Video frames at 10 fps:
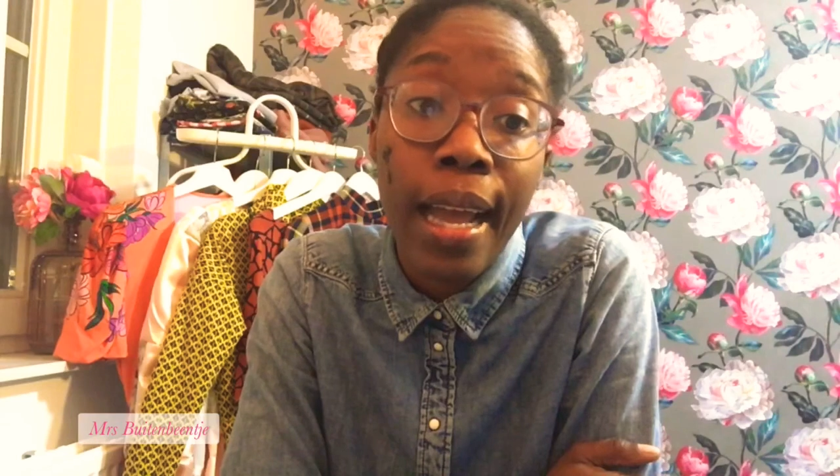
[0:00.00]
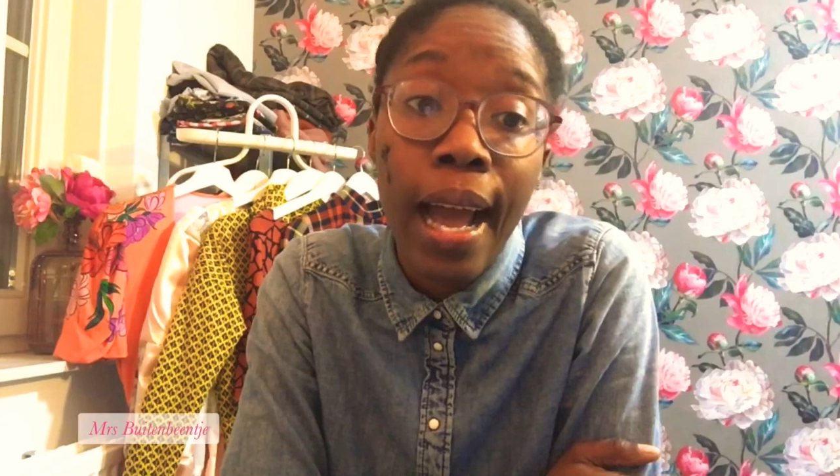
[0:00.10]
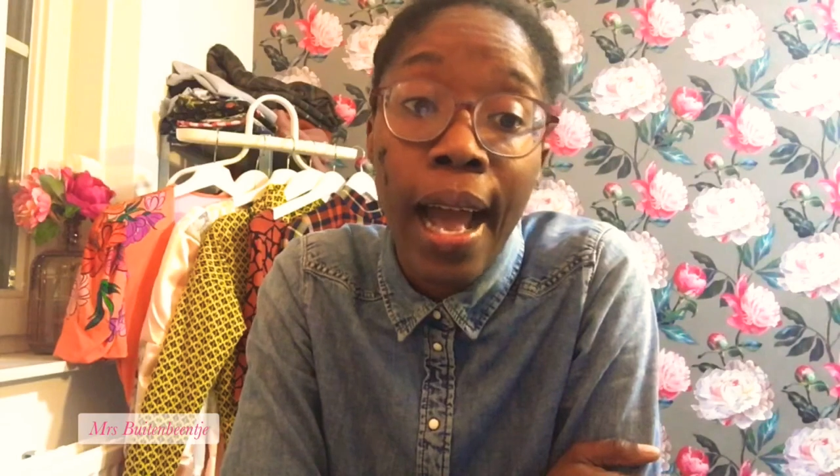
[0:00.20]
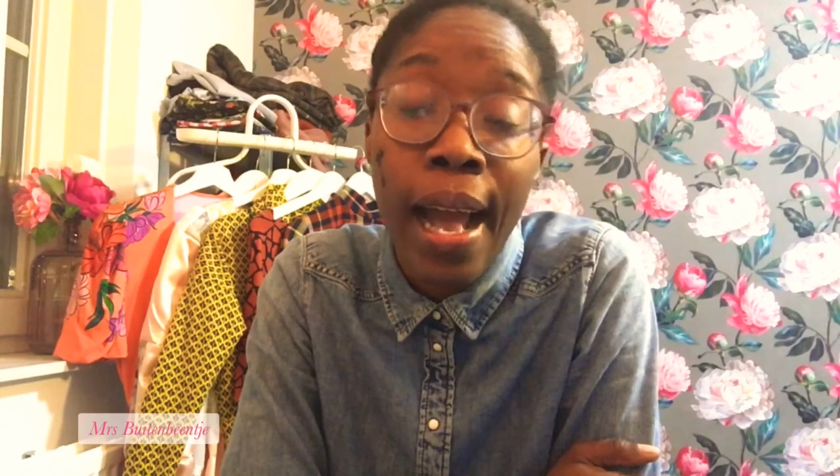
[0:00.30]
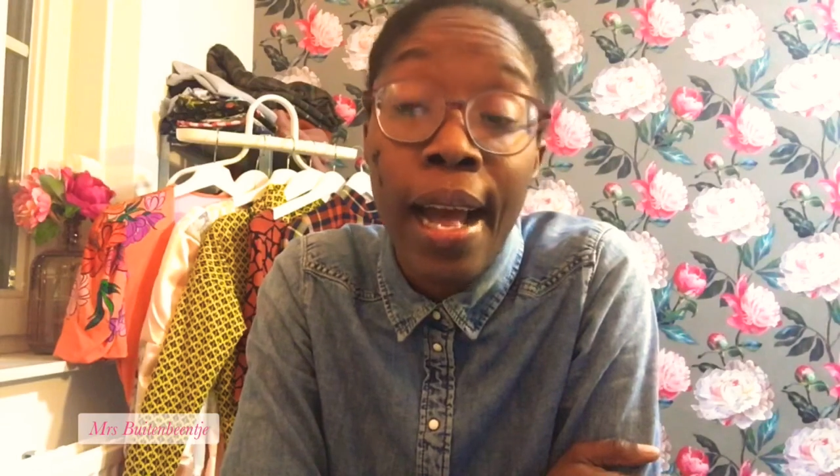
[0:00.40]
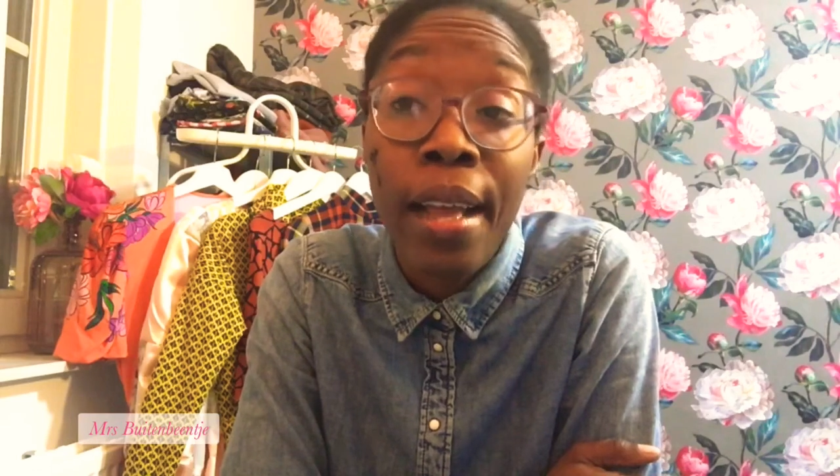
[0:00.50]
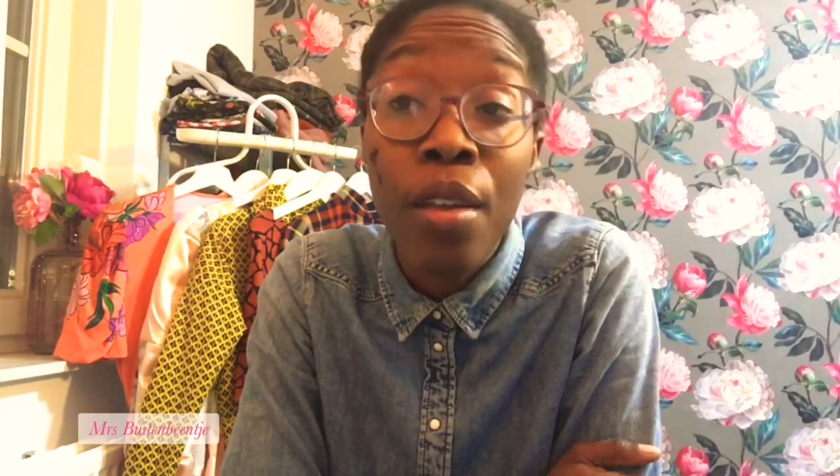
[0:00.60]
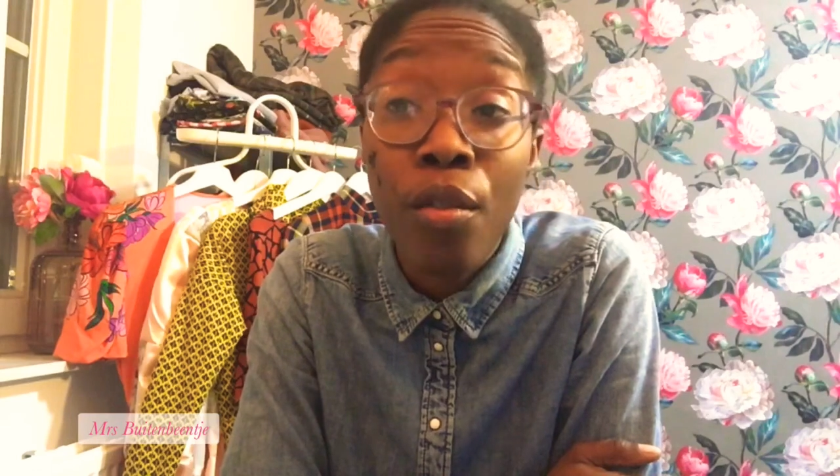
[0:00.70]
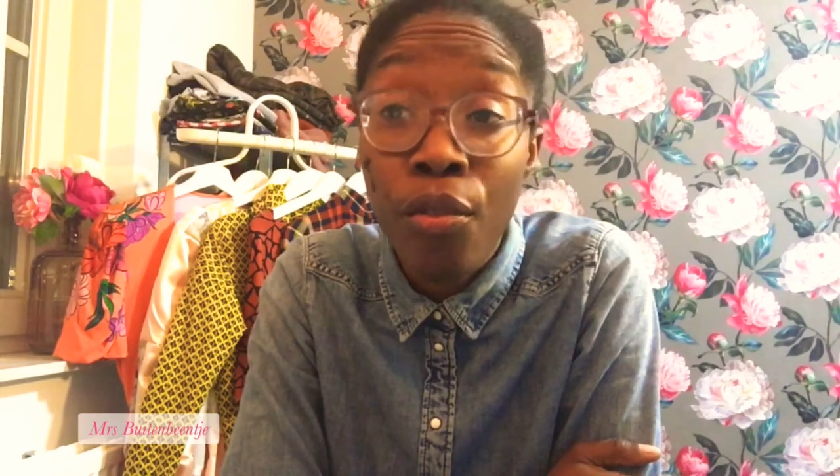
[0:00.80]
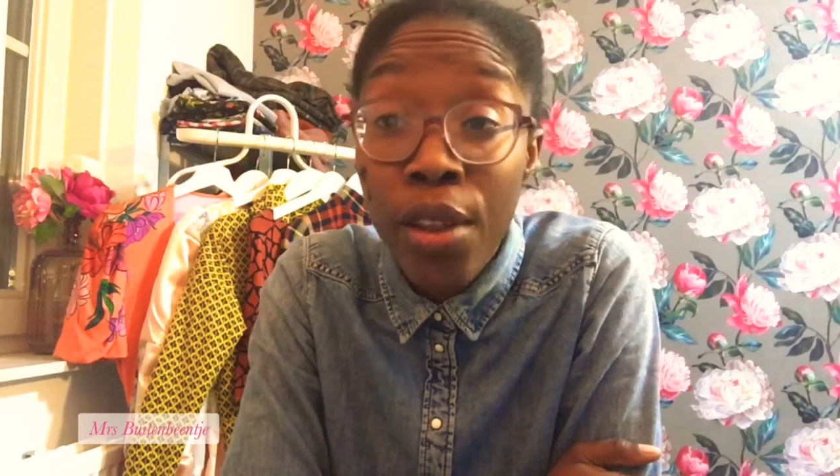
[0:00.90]
I
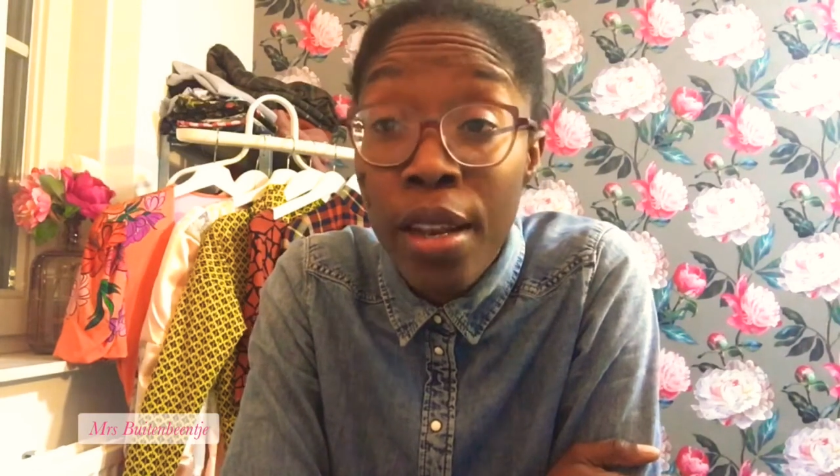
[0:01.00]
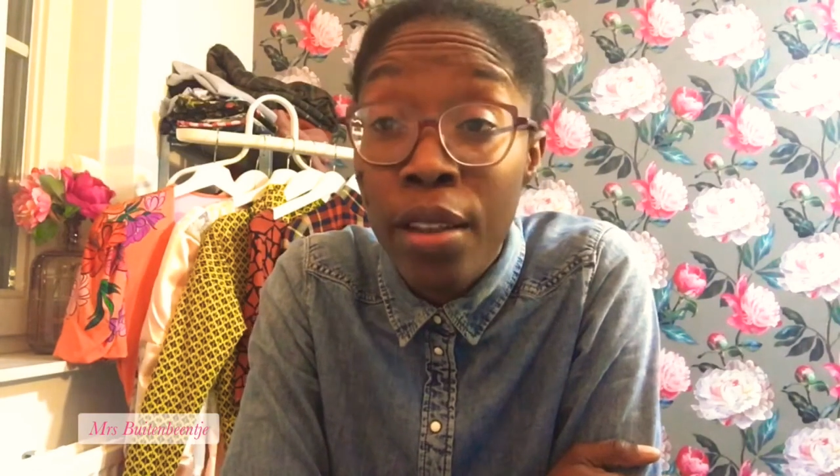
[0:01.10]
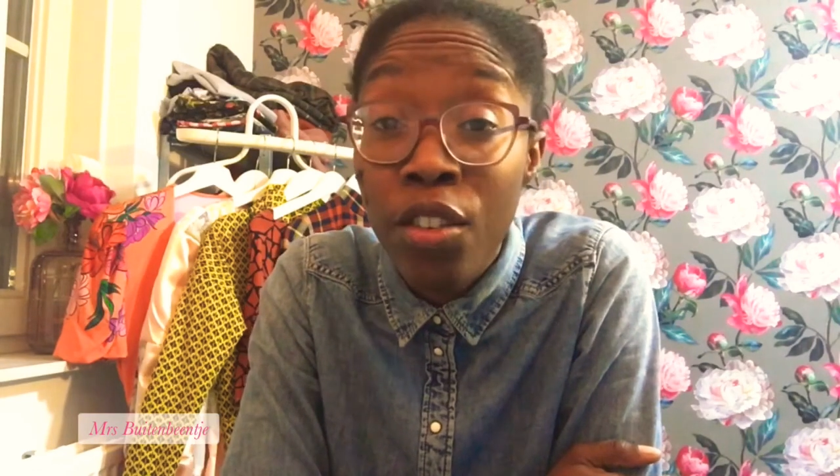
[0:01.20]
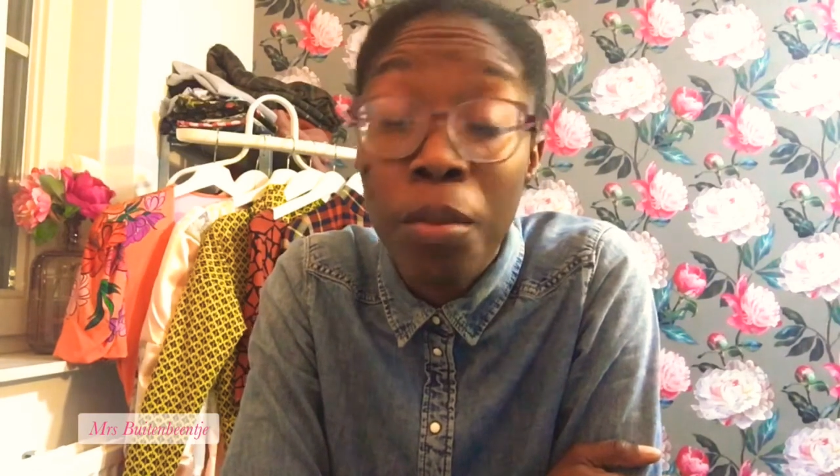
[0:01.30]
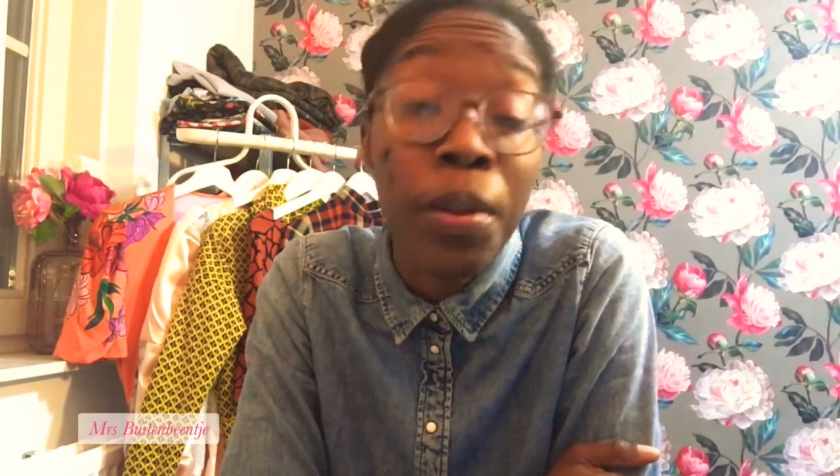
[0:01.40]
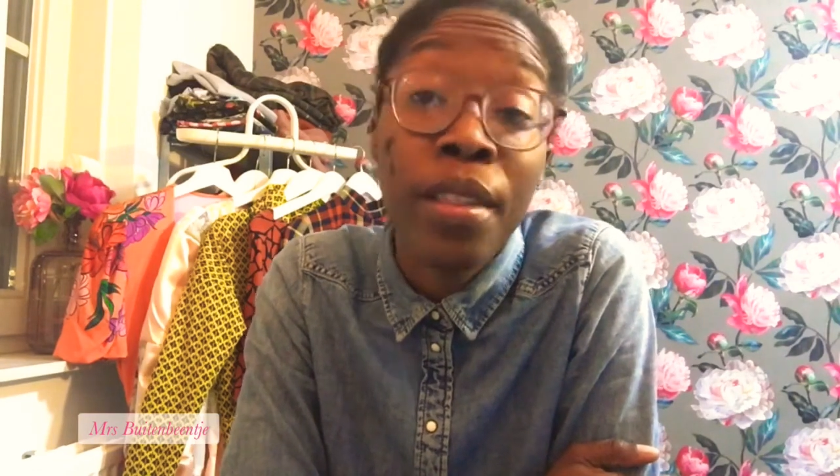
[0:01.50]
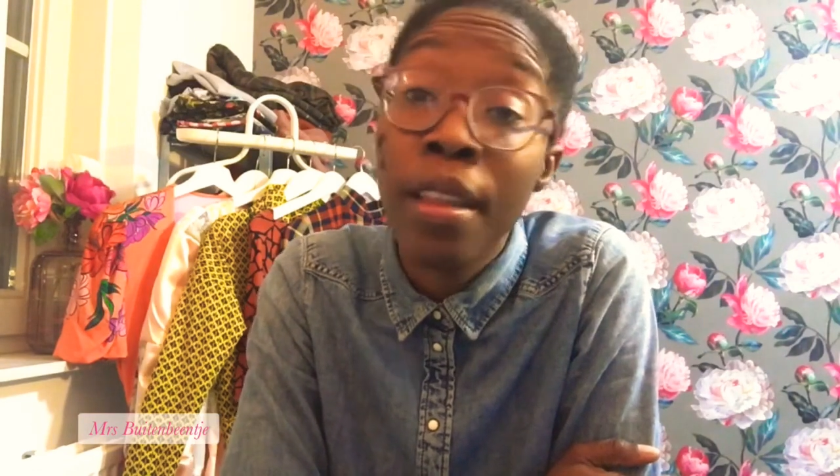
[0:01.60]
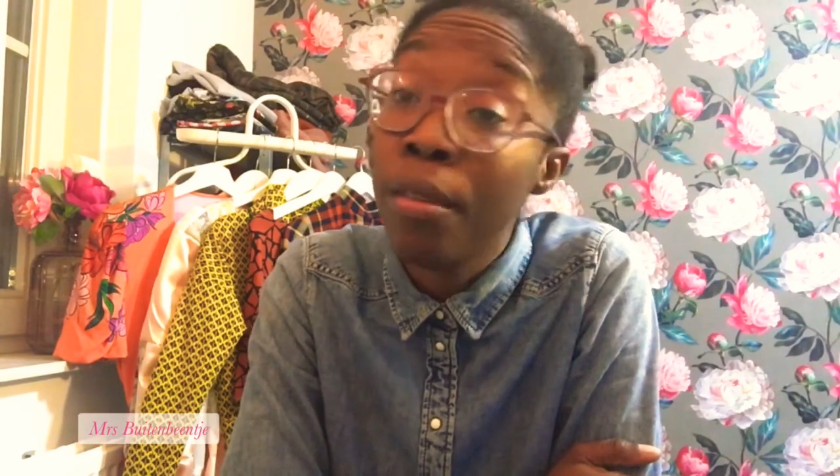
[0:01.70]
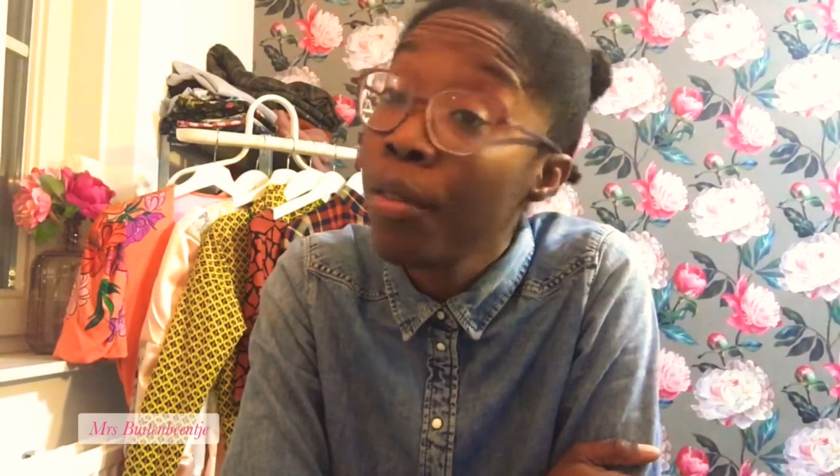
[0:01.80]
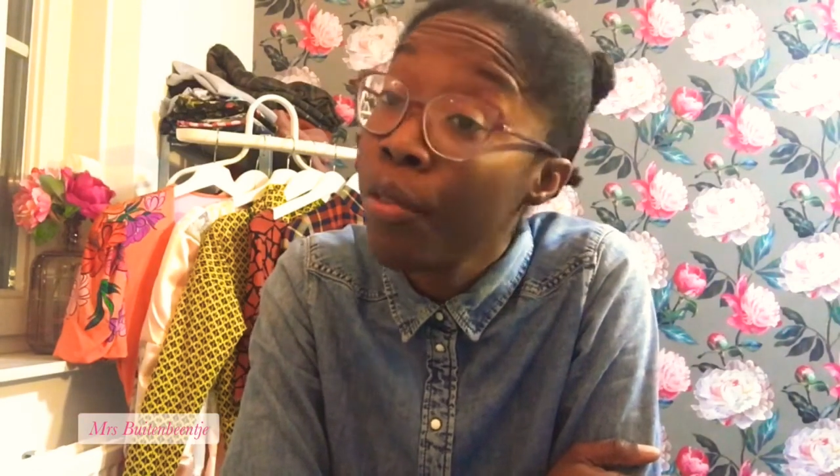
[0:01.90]
finished but
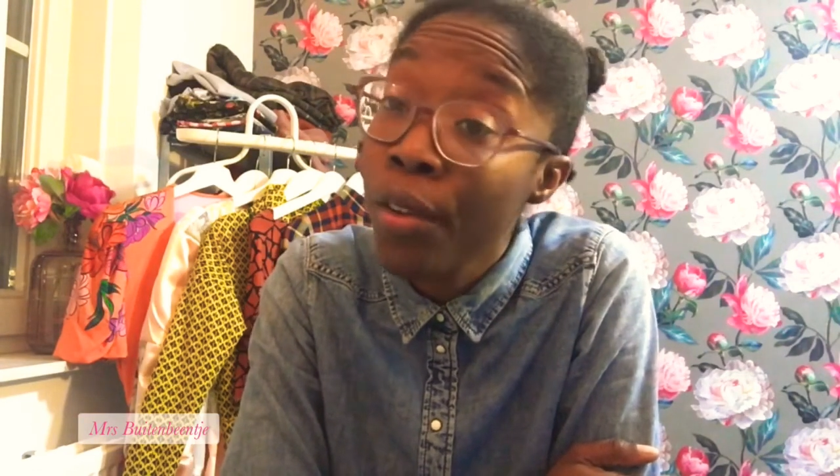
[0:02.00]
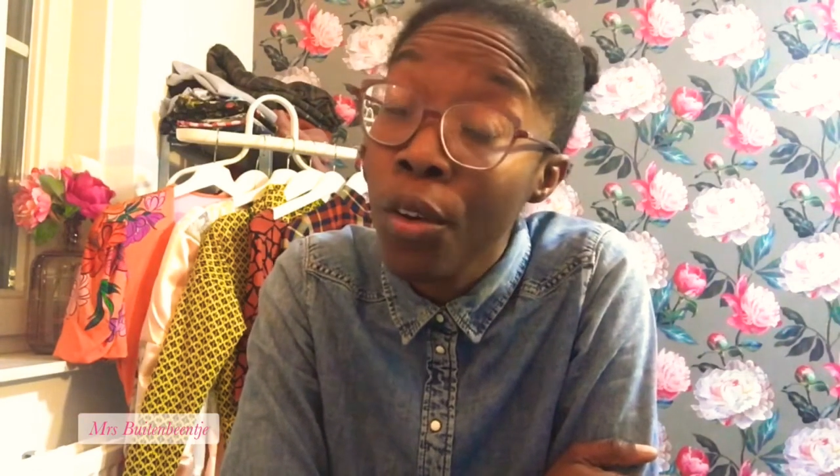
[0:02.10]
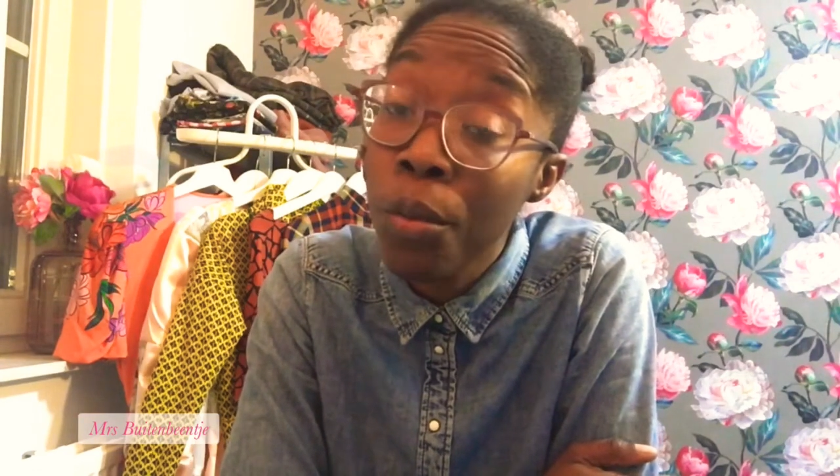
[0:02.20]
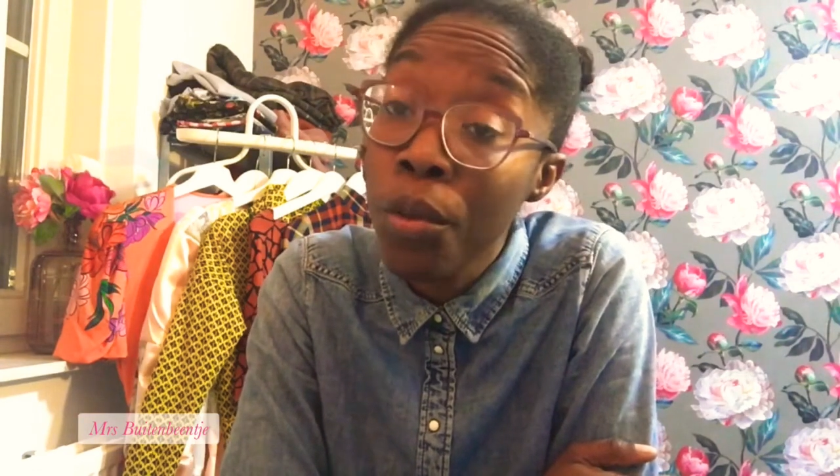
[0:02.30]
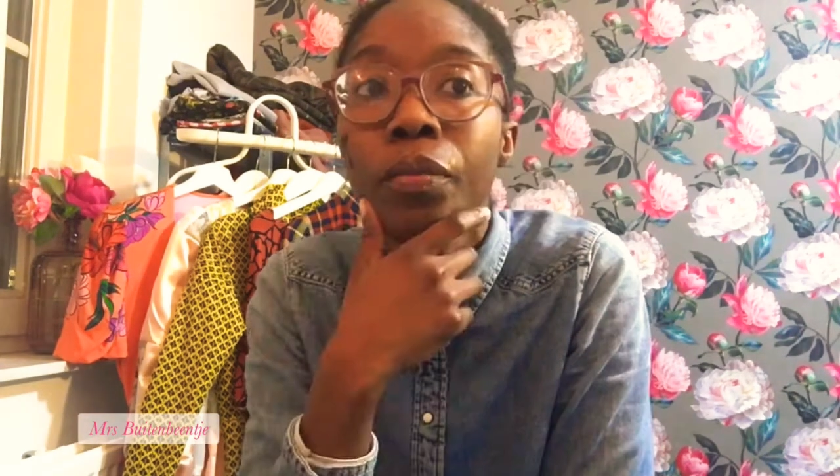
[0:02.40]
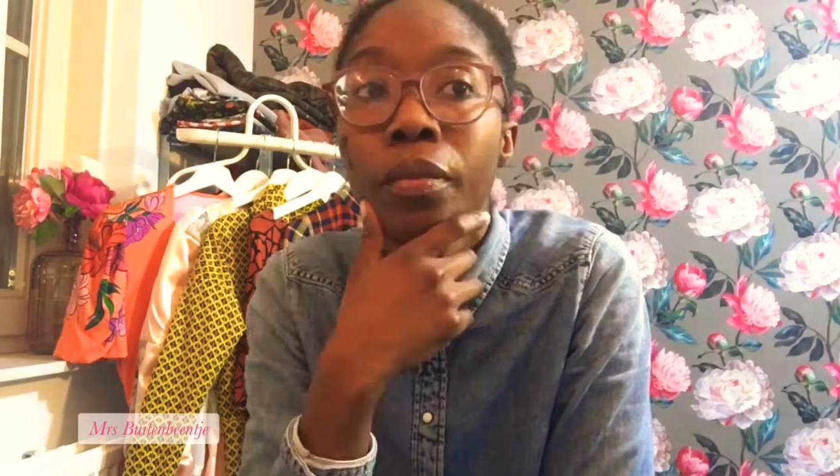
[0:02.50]
never filmed.